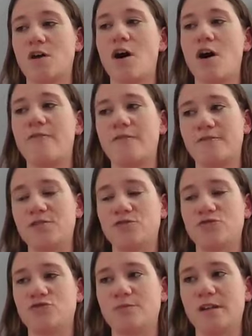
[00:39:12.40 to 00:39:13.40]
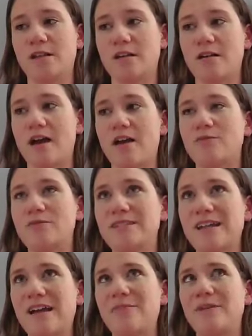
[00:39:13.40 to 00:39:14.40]
off of social media. I will
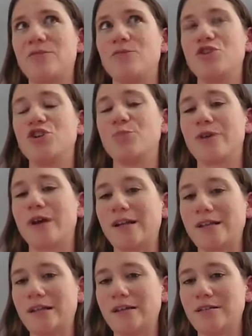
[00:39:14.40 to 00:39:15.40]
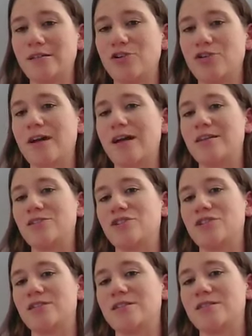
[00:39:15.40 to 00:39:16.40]
say, I mean, when you're pregnant, you're kind of
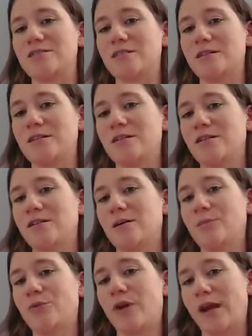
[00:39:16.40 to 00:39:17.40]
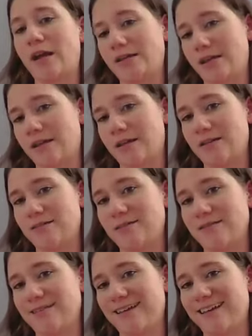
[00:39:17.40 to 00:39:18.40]
just
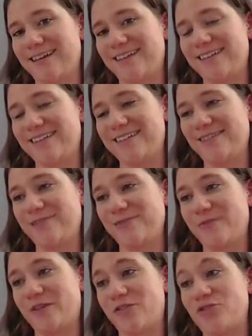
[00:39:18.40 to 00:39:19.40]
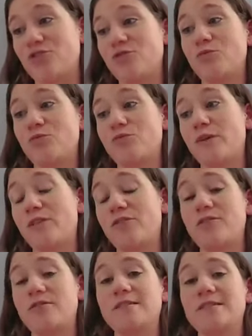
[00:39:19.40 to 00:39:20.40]
pregnant, and whether
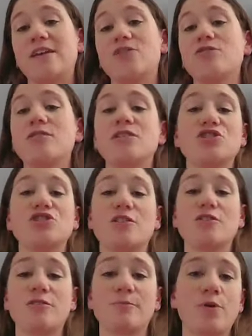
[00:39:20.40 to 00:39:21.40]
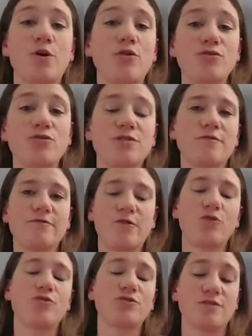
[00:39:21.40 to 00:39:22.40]
it's like you can share your photos
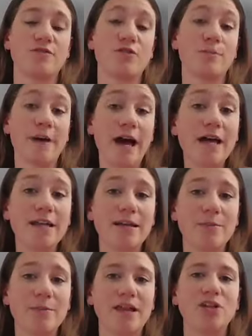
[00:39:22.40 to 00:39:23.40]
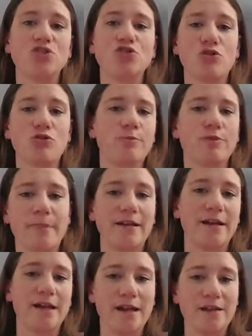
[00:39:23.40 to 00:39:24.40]
of your body, but like don't put
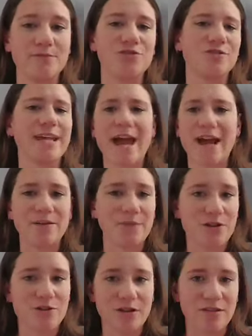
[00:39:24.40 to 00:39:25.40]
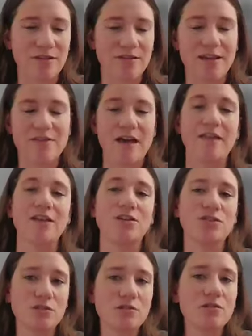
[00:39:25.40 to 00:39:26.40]
my names or tag me or nothing like that. Like,